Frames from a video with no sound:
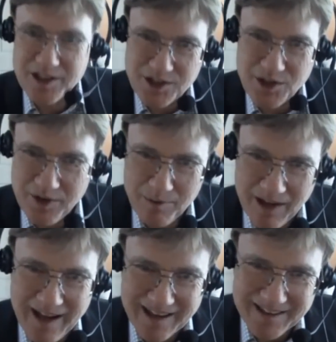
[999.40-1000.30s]
the Soviet
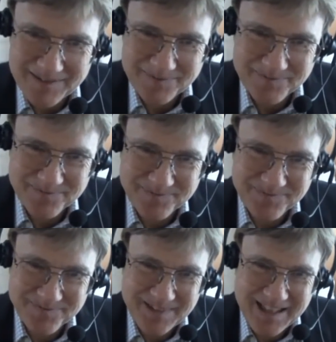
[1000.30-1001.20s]
bloc.
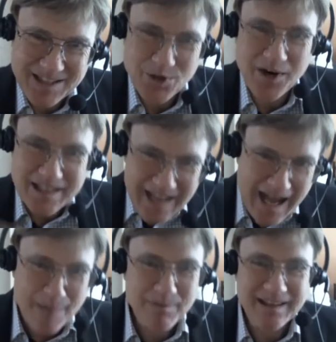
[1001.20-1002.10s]
So our
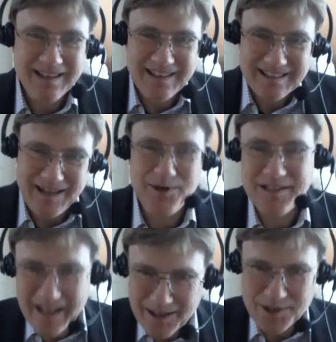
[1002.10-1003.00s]
top
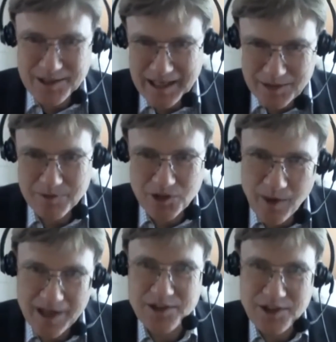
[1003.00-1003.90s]
counterintelligence experts
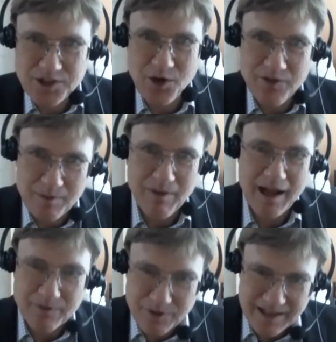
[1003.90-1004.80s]
watching the Soviet
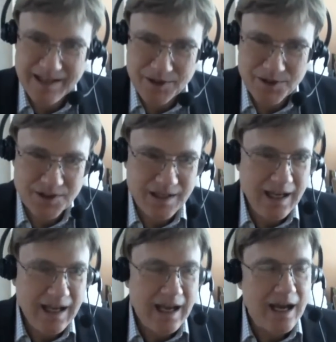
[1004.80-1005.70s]
bloc for years.
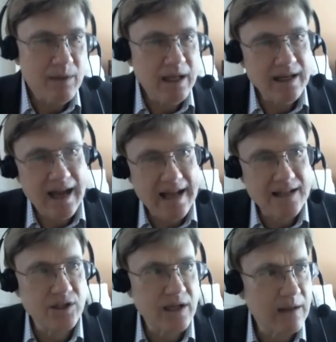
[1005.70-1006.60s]
I mean,
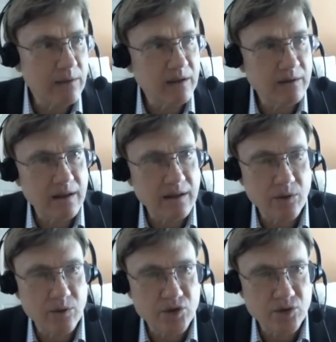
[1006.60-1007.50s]
Hansen, they
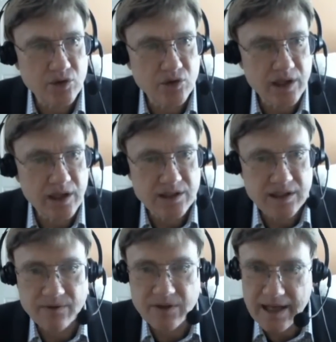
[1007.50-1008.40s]
think was recruited in
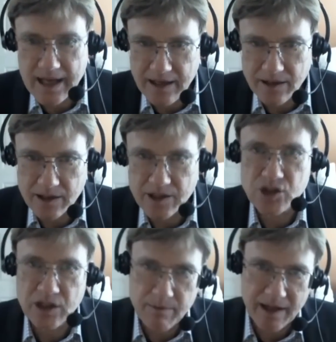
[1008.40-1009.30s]
1978,
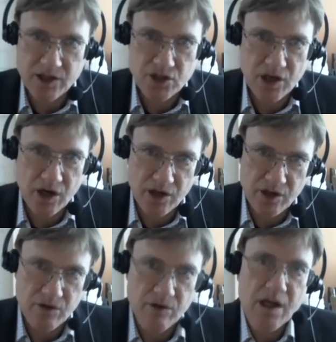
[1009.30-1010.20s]
initially by the
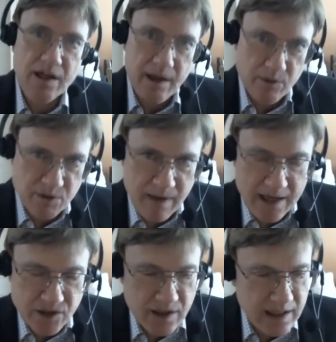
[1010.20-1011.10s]
GRU, then was
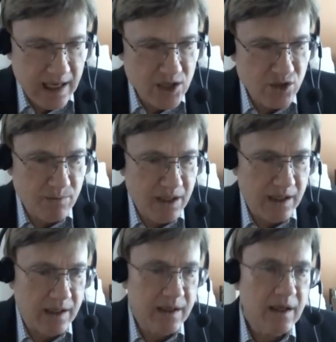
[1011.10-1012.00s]
passed to the KGB.